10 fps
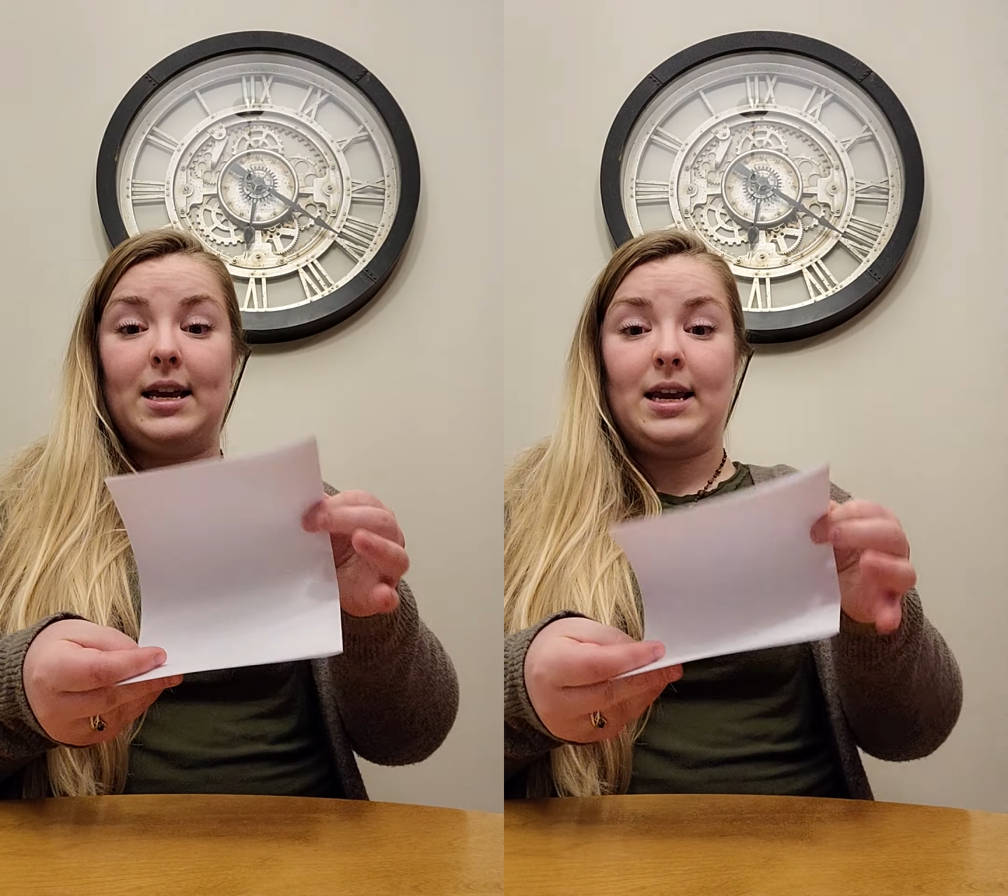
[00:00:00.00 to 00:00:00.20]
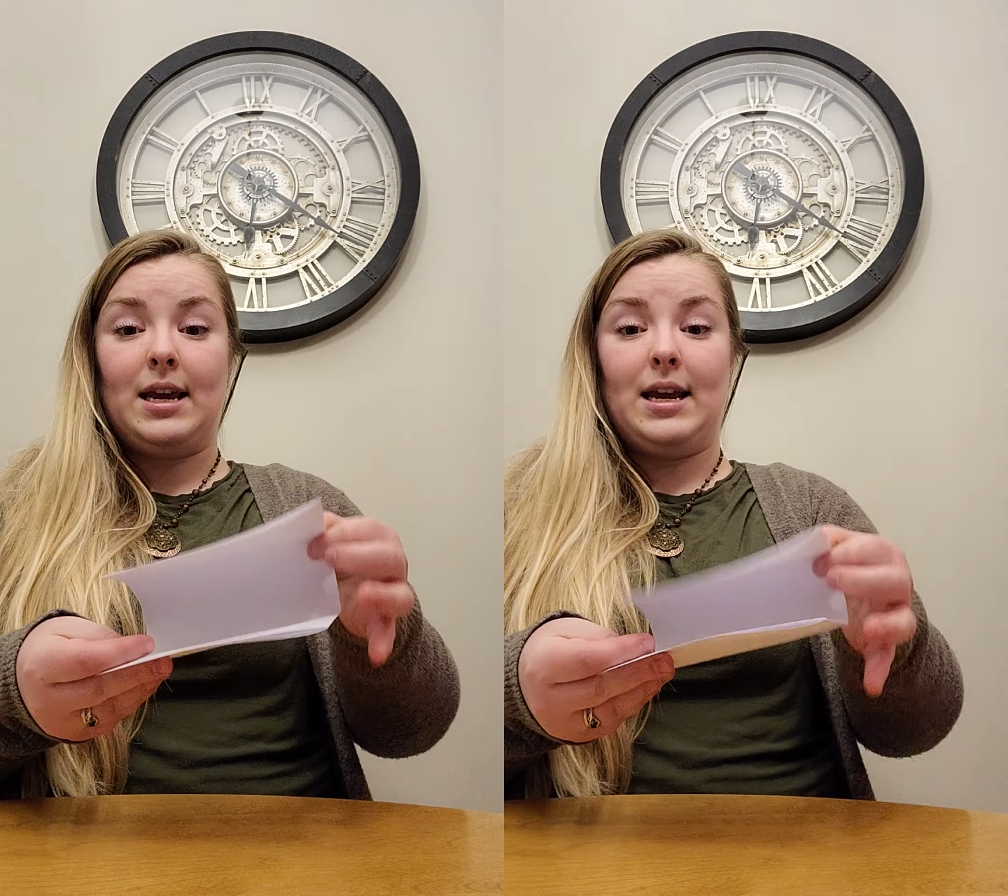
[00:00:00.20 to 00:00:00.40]

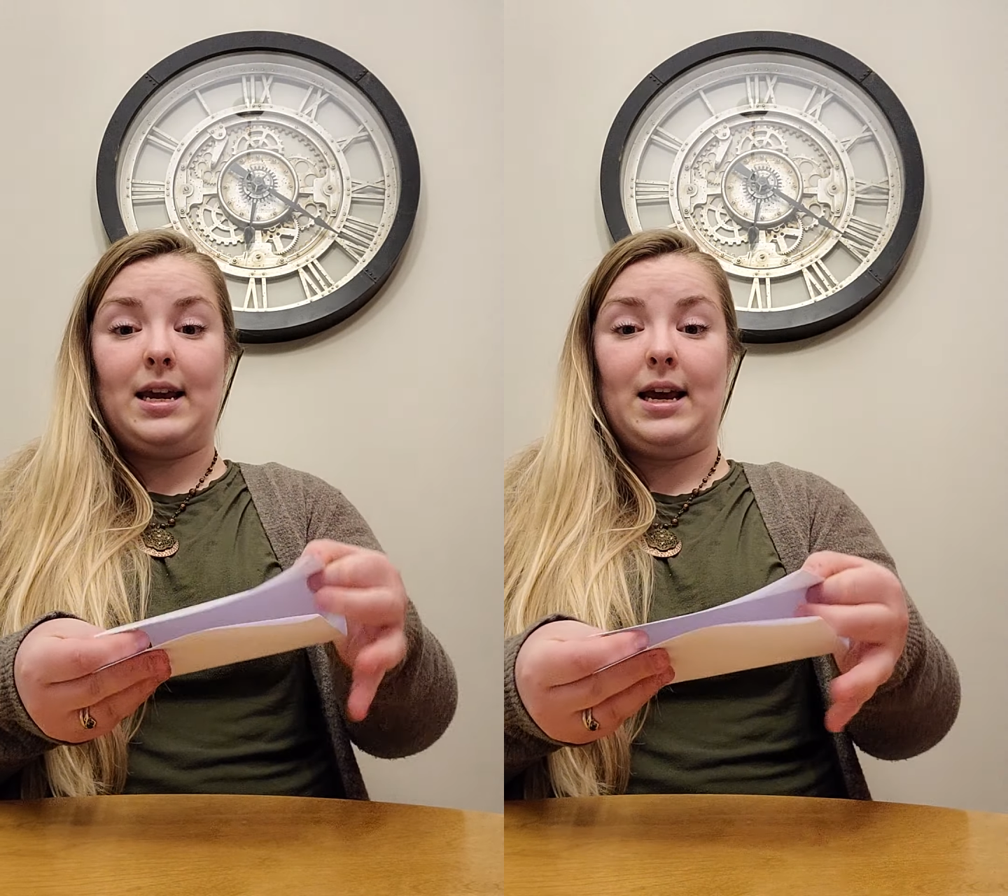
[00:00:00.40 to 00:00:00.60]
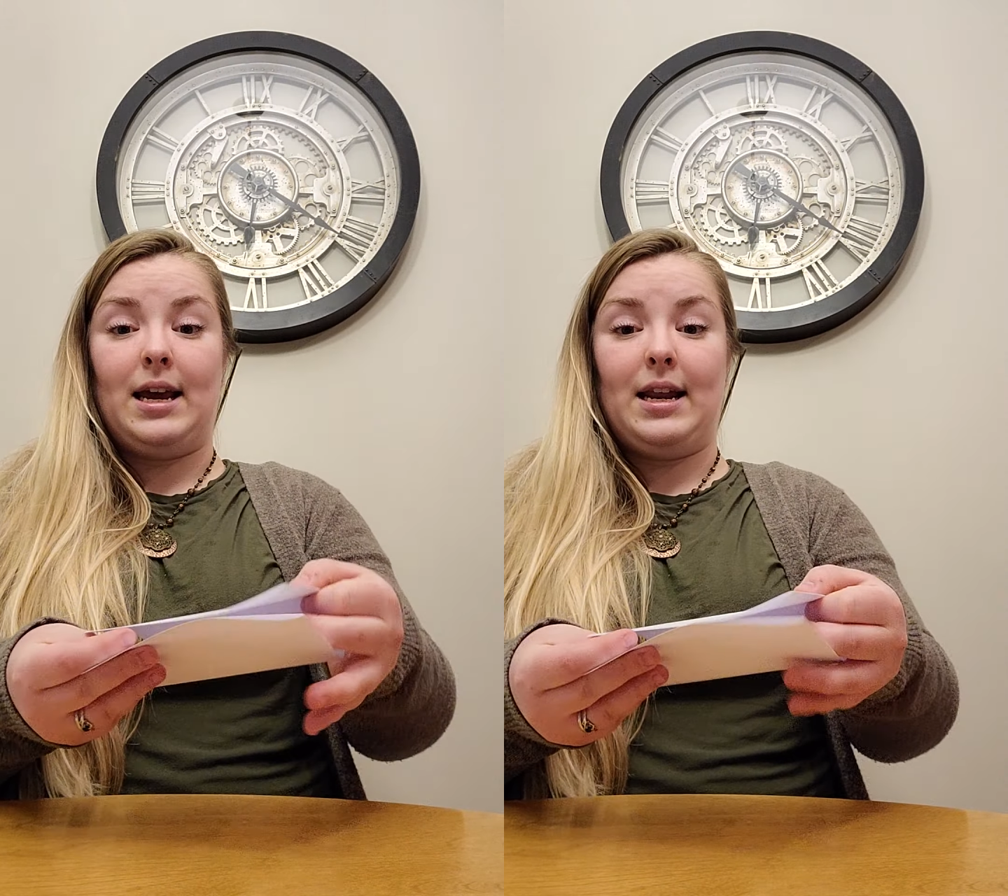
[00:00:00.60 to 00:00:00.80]

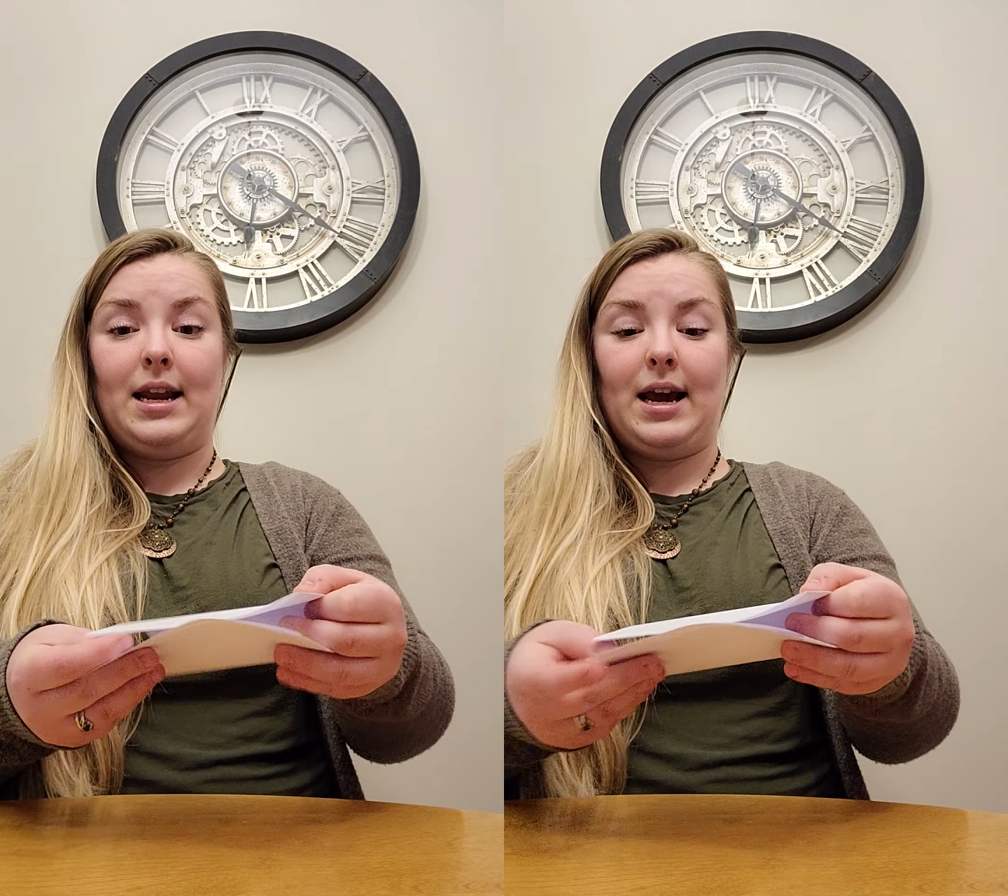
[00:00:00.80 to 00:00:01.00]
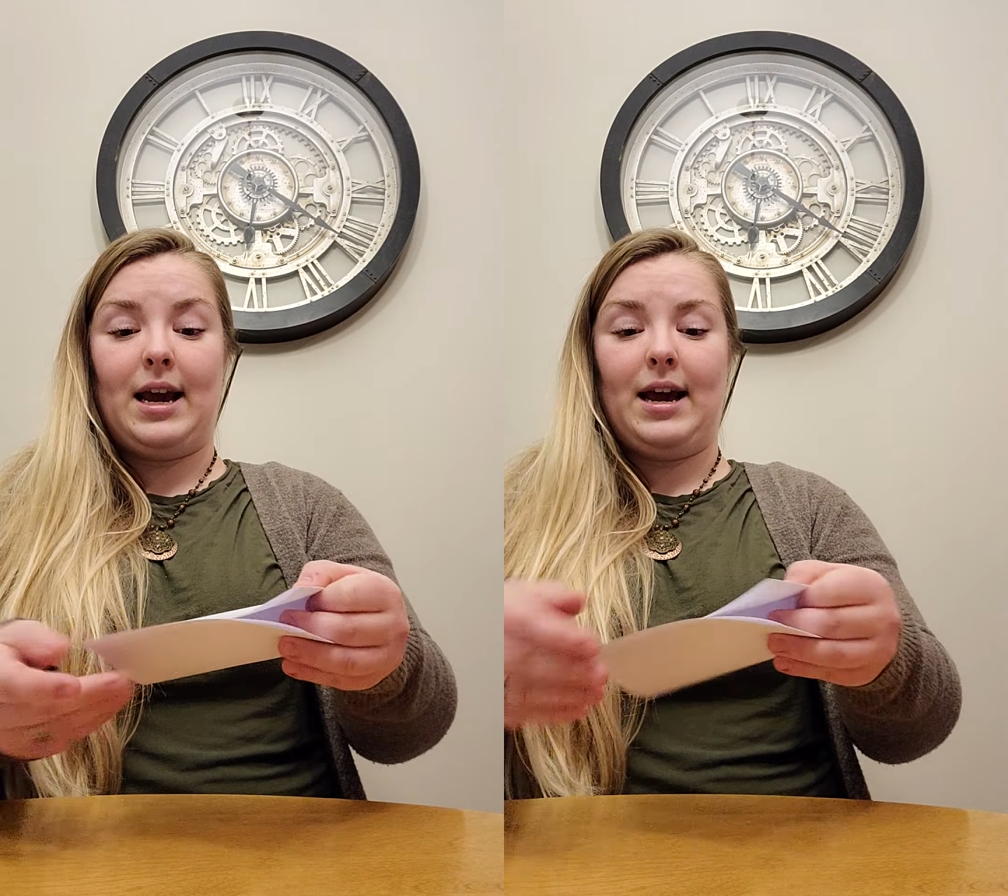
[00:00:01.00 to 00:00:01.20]
in
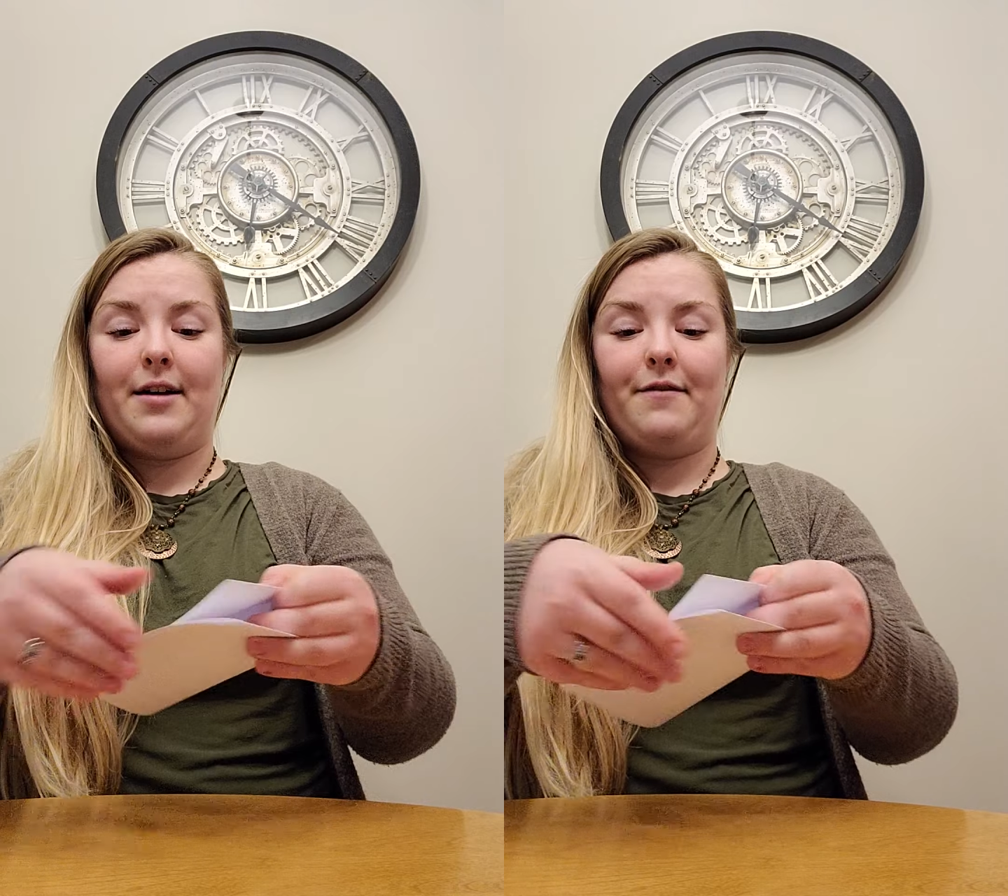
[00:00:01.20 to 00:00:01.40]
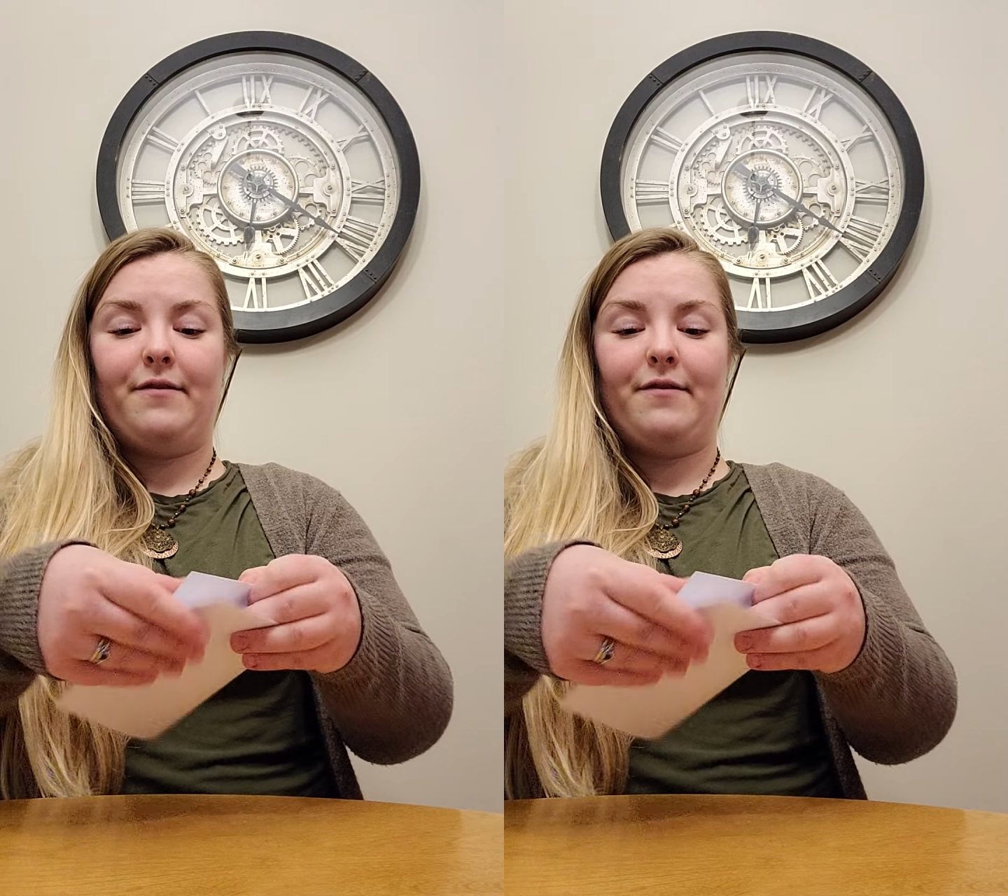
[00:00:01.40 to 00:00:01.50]
half.